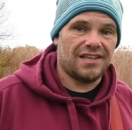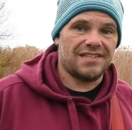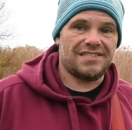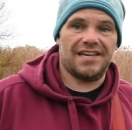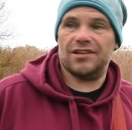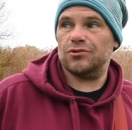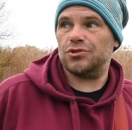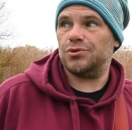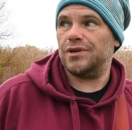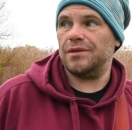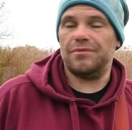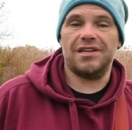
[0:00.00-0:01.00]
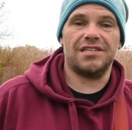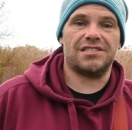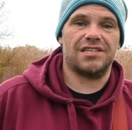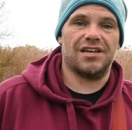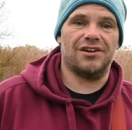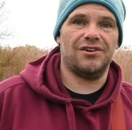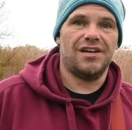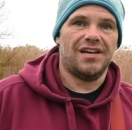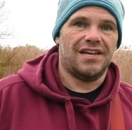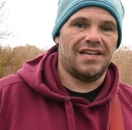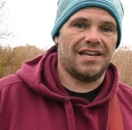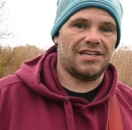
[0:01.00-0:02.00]
10 or 20 minutes ago,
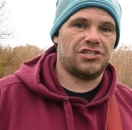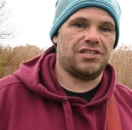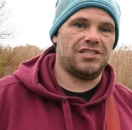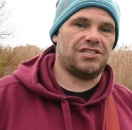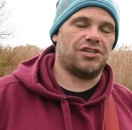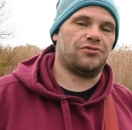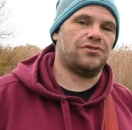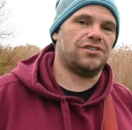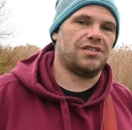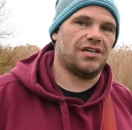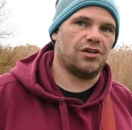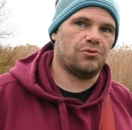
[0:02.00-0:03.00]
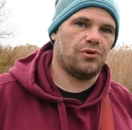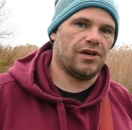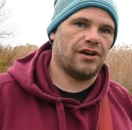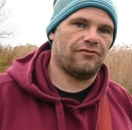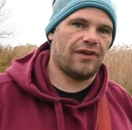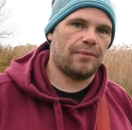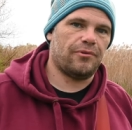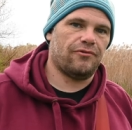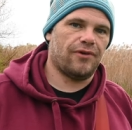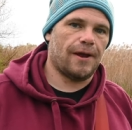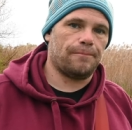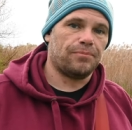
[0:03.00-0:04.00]
it actually is increasing at quite a rapid
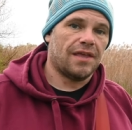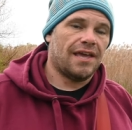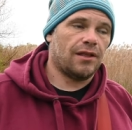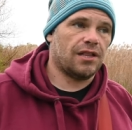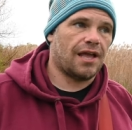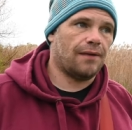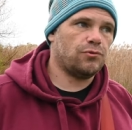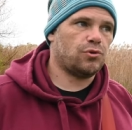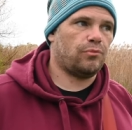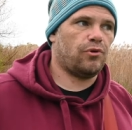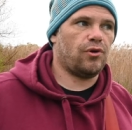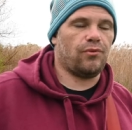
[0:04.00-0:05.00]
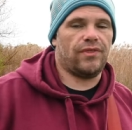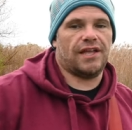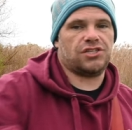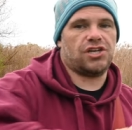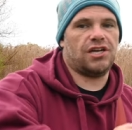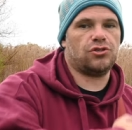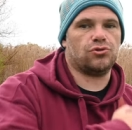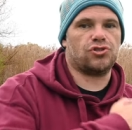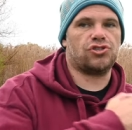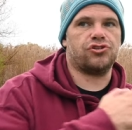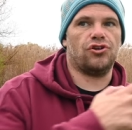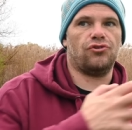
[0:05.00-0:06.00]
rate. It'll come to a point when that change will
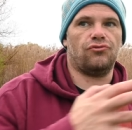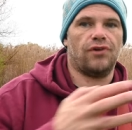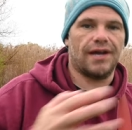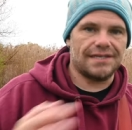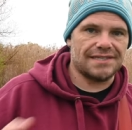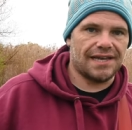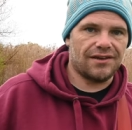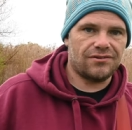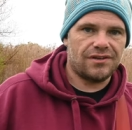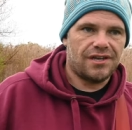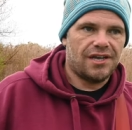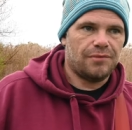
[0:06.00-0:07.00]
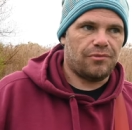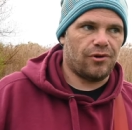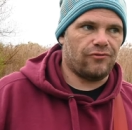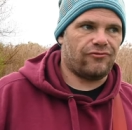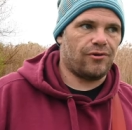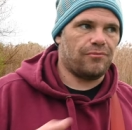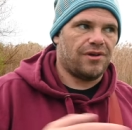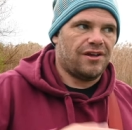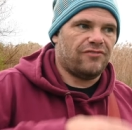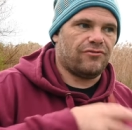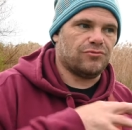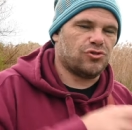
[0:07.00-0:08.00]
slow right down, but from,
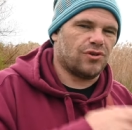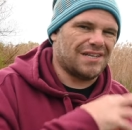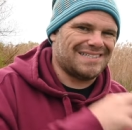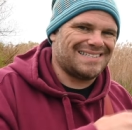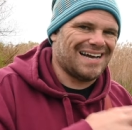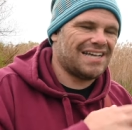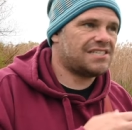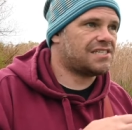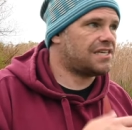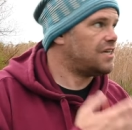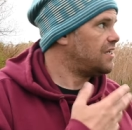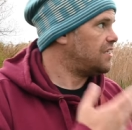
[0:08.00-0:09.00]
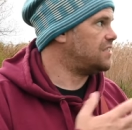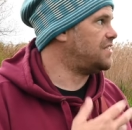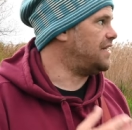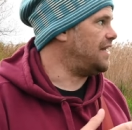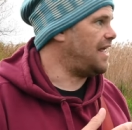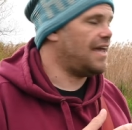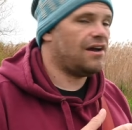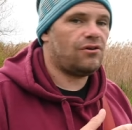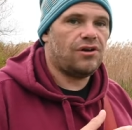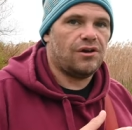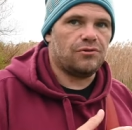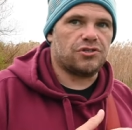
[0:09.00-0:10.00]
from sort of dusk to now,
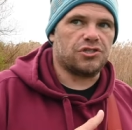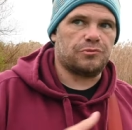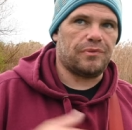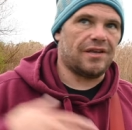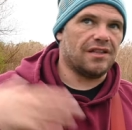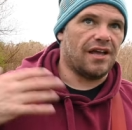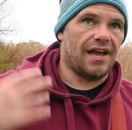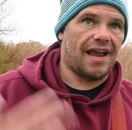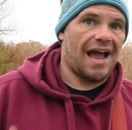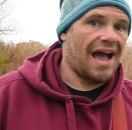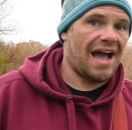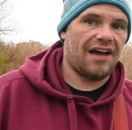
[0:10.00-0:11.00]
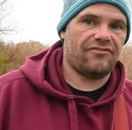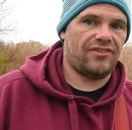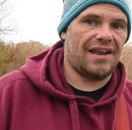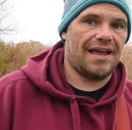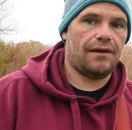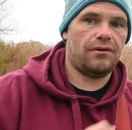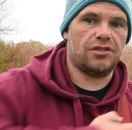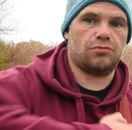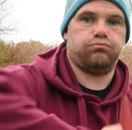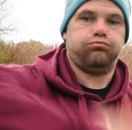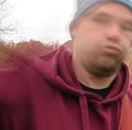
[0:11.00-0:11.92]
which has been like half an hour. It's